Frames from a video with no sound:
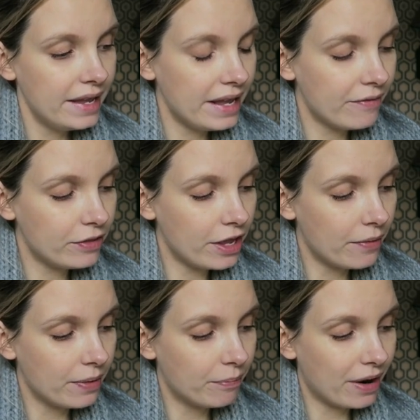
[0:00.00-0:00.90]
Even
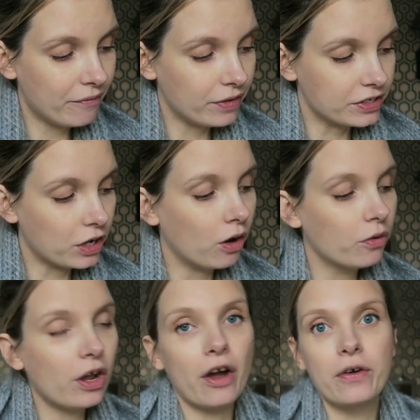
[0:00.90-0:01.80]
though at breakfast, oh
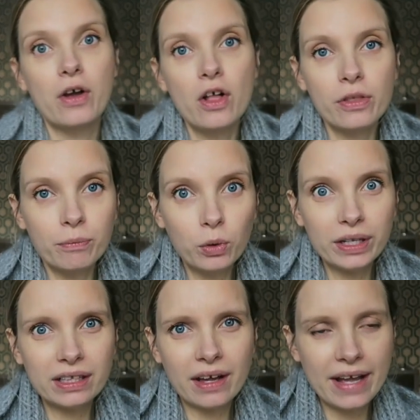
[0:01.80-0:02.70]
no, the
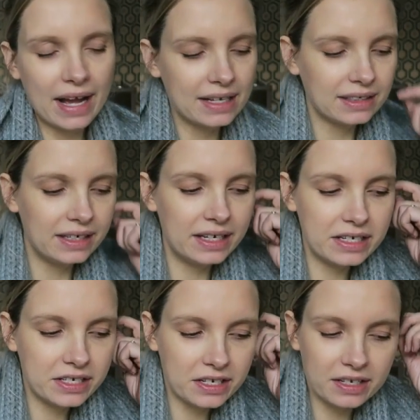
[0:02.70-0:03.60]
morning that I had an
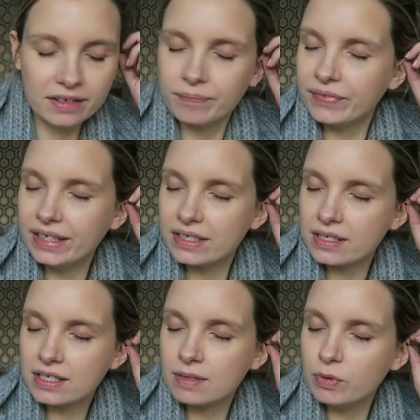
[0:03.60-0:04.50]
innocent
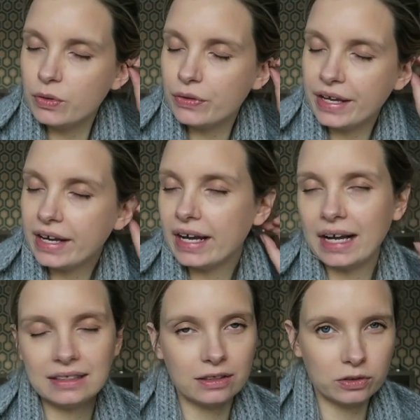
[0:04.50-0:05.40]
smoothie, I
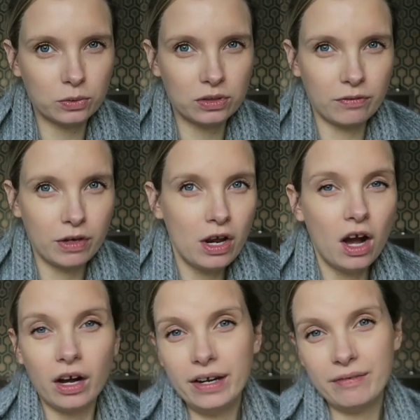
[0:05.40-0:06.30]
had a sort of,
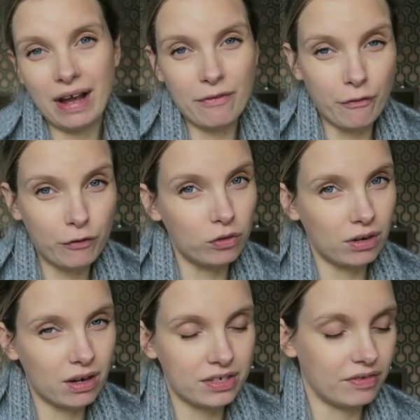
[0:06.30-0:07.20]
I don't even have a full
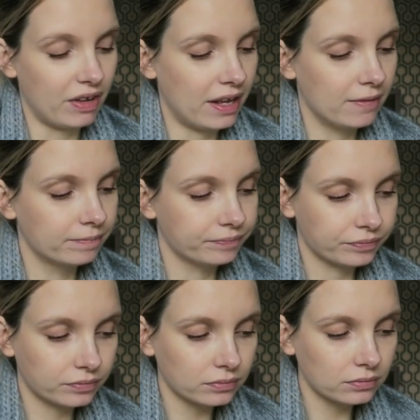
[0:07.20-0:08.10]
glass of it.
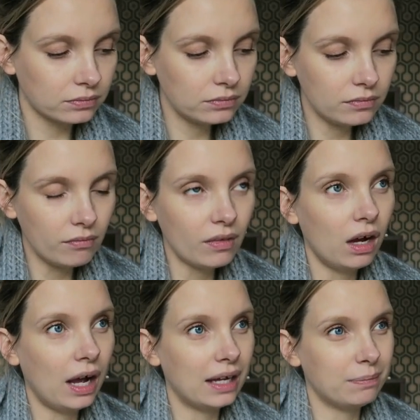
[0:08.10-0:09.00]

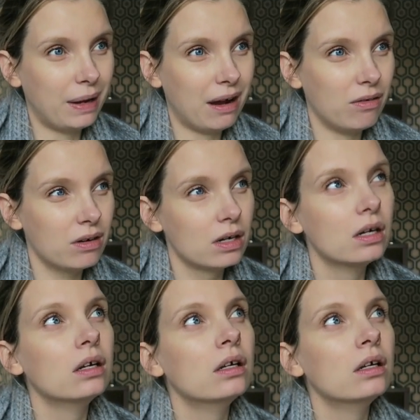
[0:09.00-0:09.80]
I had about,